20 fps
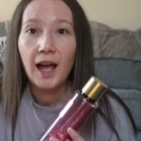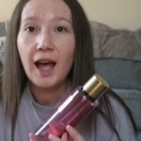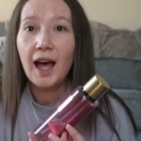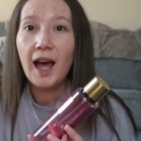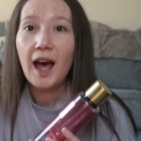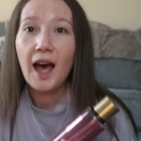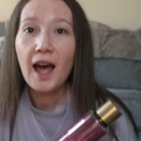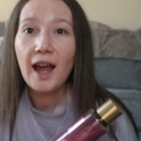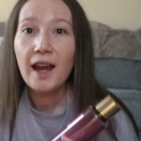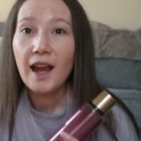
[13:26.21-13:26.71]

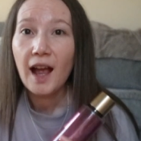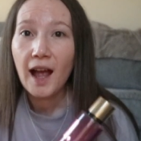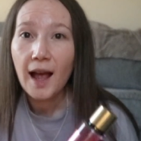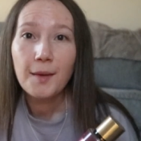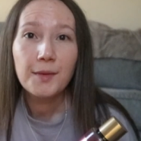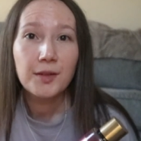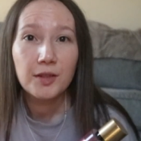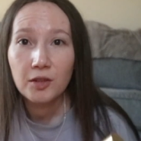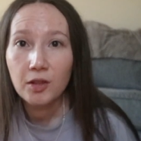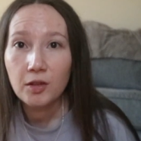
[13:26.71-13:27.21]
I
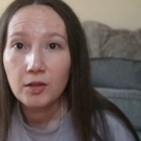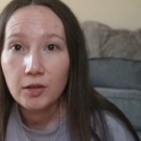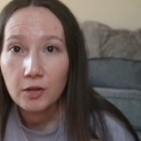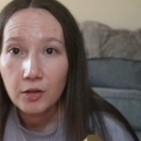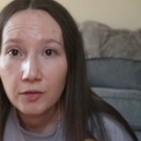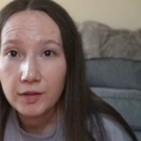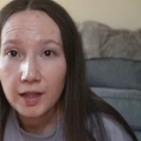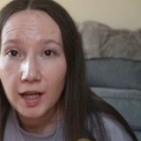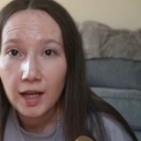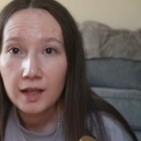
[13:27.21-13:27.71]
absolutely
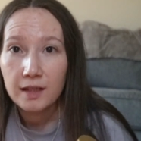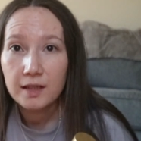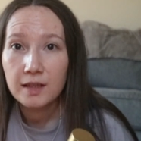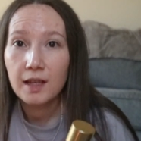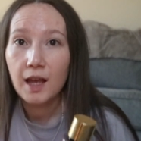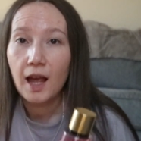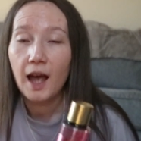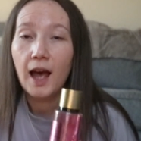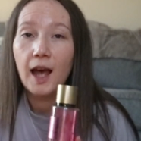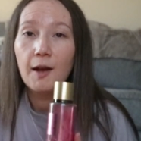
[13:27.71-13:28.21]
love this.
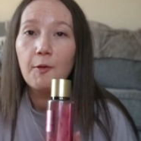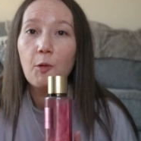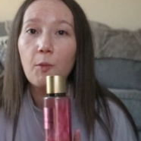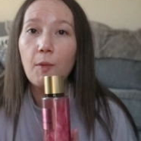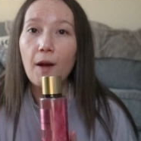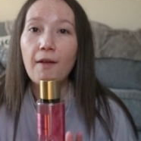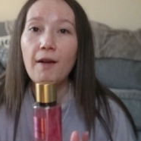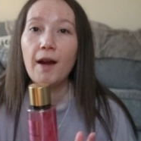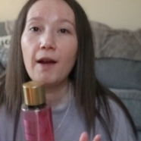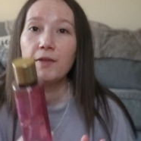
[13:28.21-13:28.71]
I will
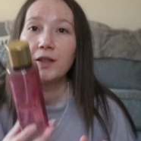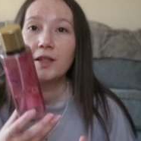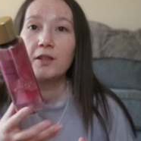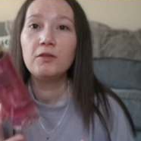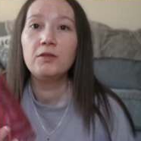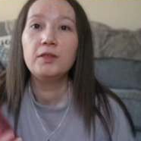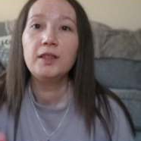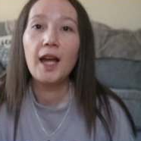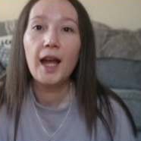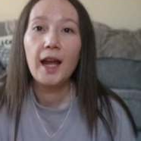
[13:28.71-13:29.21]
wear it every
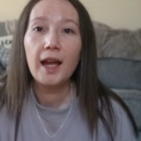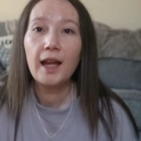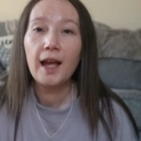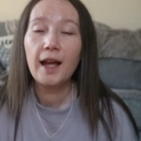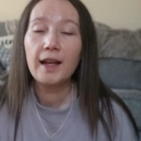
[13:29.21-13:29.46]
single day,